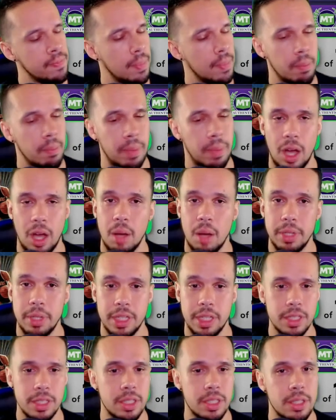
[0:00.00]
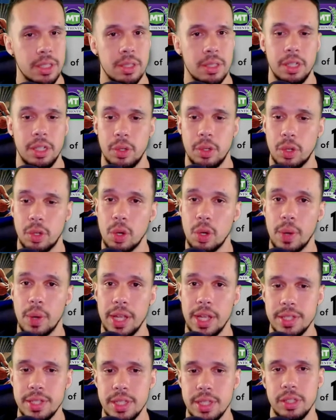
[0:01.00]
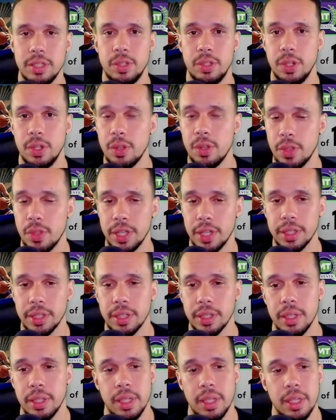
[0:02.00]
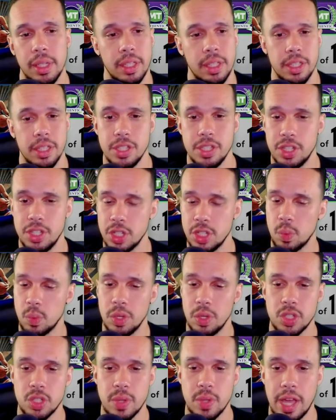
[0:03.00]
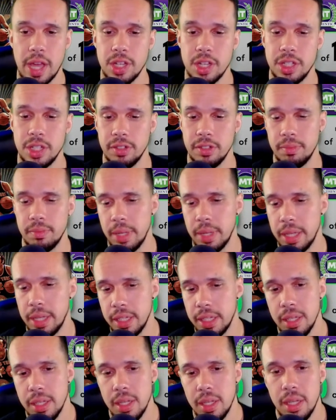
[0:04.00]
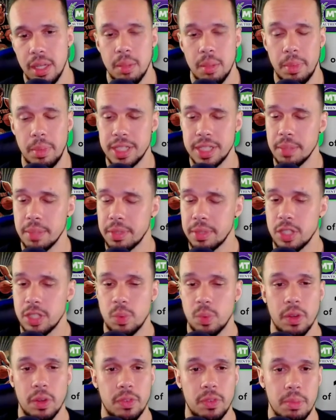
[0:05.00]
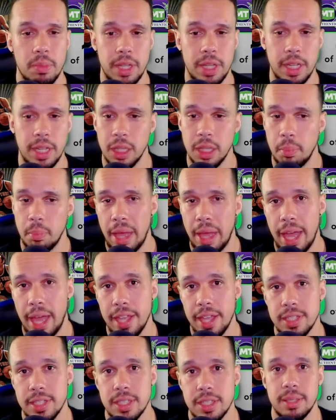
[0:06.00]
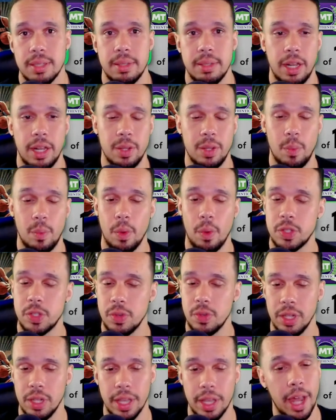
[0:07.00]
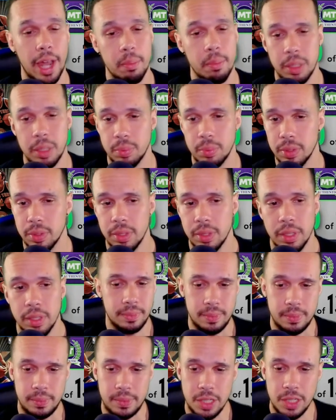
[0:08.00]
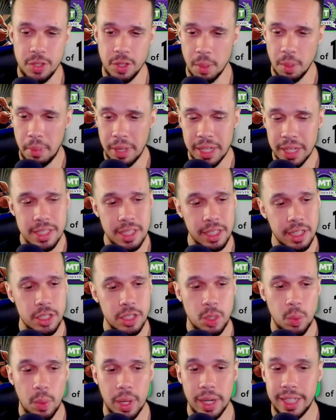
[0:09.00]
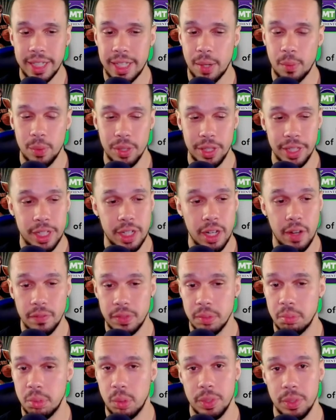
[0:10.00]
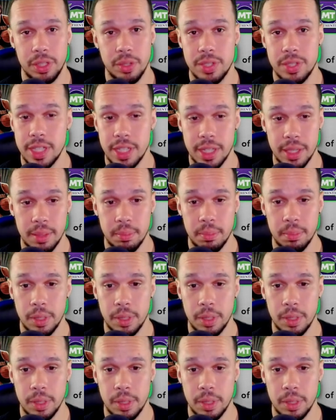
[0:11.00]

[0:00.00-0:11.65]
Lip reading: by all means, go crazy, do your thing. This is just one strategy of many, but it's something that's worked for me in the past, and it works for a lot of people. So the biggest thing is you want to get really comfortable with your team.